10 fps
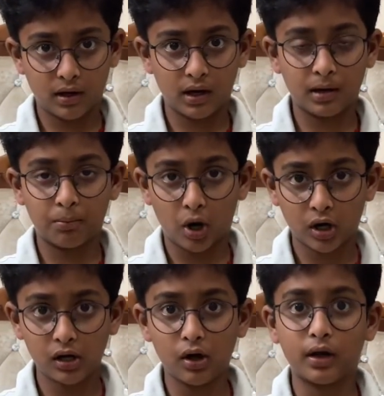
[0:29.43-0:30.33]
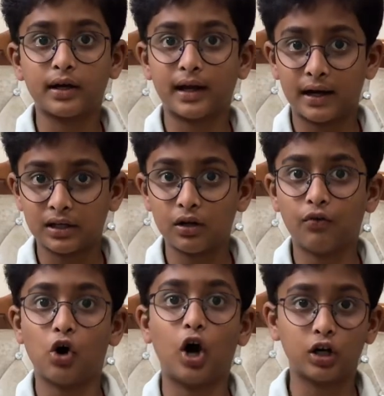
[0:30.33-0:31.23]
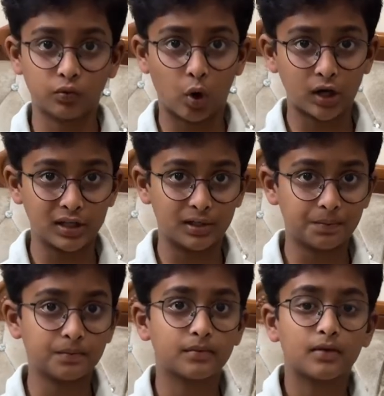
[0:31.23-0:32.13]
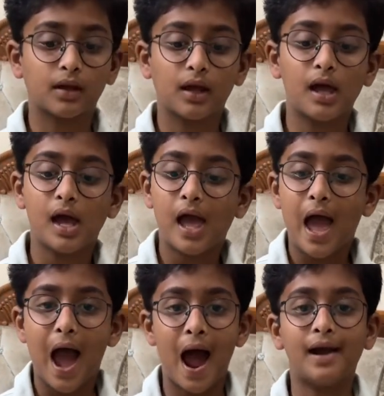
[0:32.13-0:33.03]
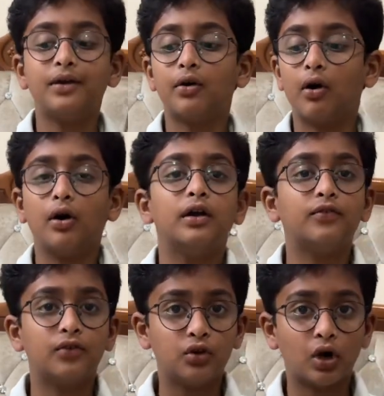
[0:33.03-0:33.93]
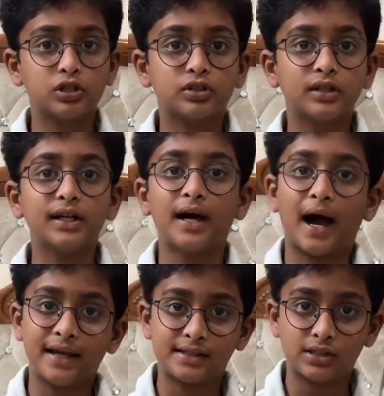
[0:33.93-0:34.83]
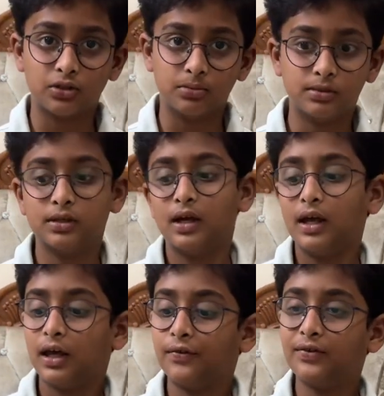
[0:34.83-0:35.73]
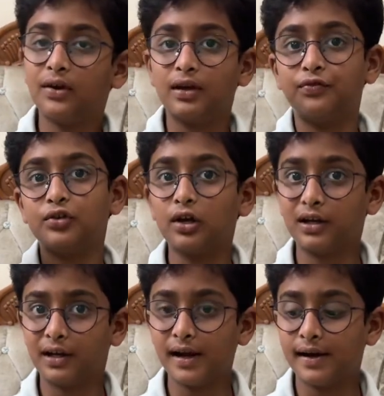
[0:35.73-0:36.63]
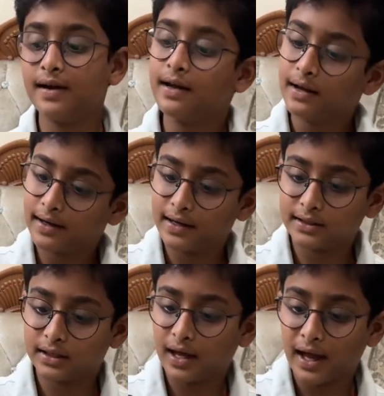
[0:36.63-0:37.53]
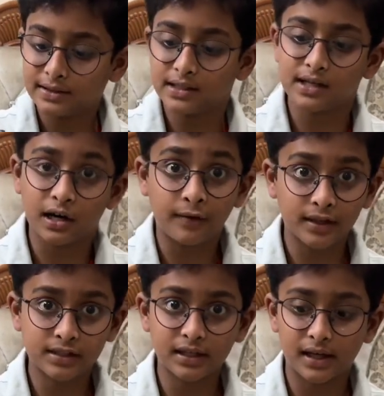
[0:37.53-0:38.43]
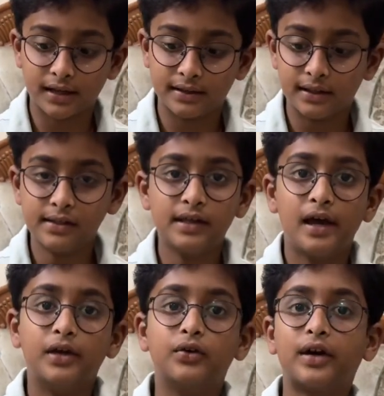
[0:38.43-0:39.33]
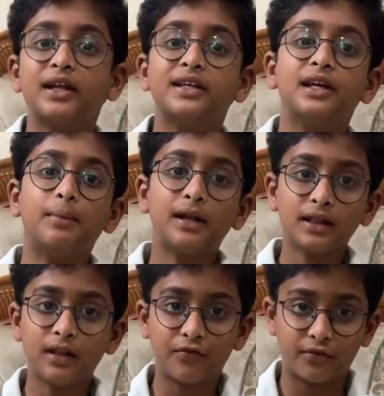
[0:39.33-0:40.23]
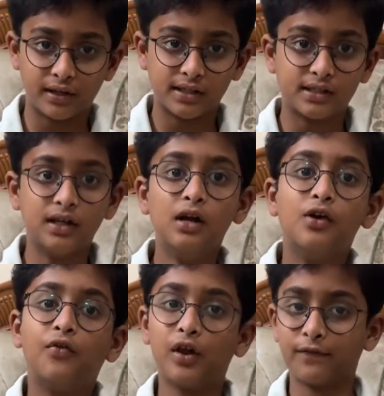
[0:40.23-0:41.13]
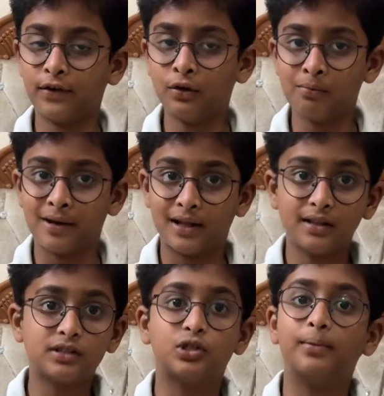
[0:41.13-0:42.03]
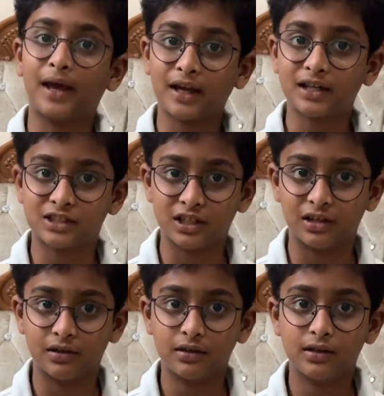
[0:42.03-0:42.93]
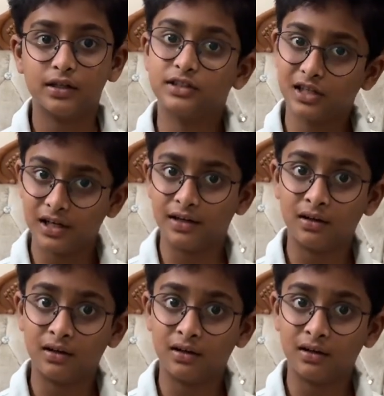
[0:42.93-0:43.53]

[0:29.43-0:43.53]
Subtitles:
a bottle or a kettle of hot water, and you also need ice cubes. If your lid has a curvature like this, you can keep it in the freezer for a few minutes to make it chilled.